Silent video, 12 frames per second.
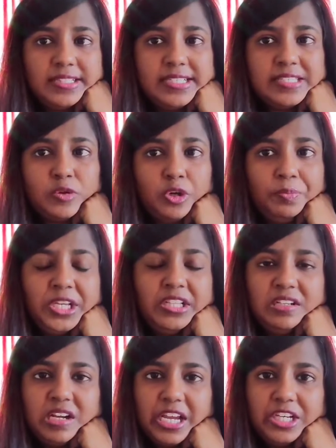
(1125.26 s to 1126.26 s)
This could be
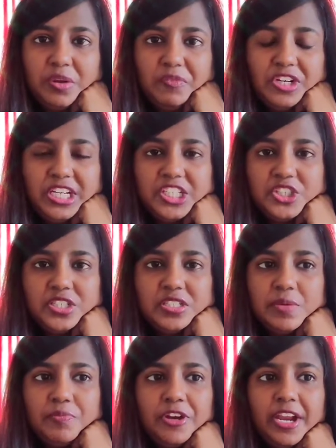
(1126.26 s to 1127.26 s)
the kind of
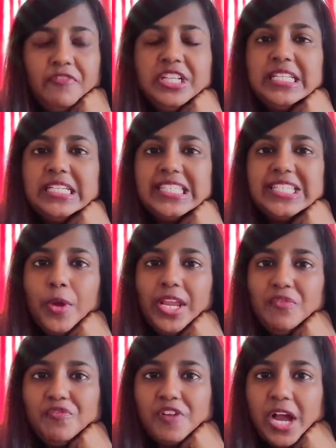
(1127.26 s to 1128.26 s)
relationship where everything's
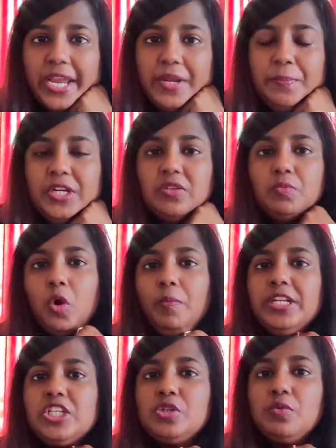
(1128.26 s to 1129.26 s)
going fine, but the
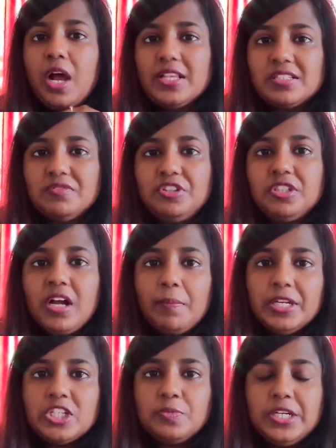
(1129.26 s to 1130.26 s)
moment you ask for a
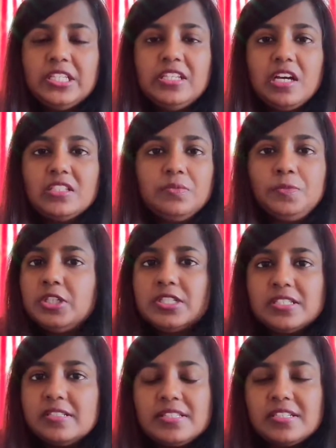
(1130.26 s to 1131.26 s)
commitment, the other
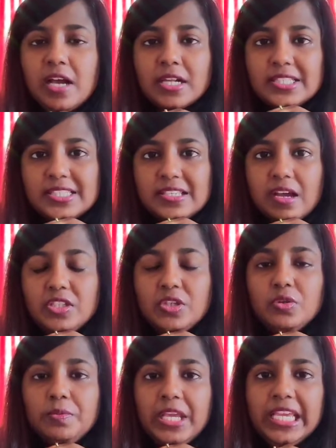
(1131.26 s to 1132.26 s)
person starts,
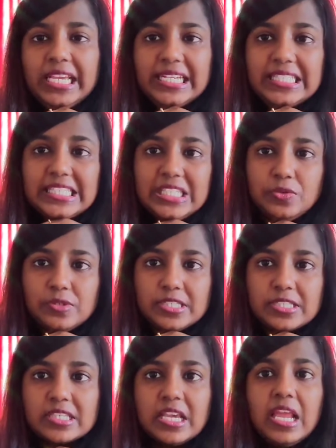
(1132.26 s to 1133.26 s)
making
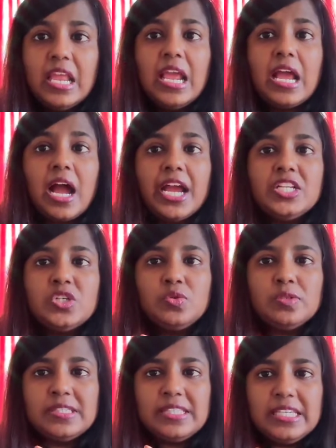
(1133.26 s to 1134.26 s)
excuses. I
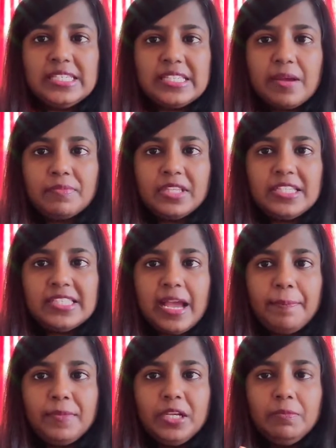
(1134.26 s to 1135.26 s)
do see some things
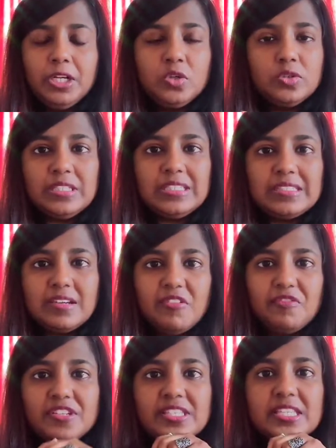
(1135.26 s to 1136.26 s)
happening below the
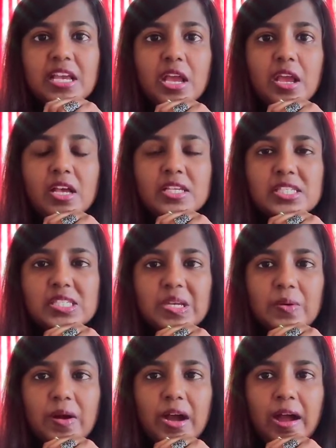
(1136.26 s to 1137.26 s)
surface.
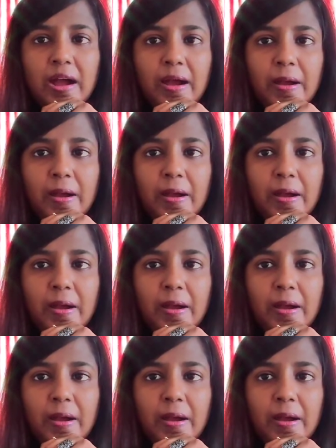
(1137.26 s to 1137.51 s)
So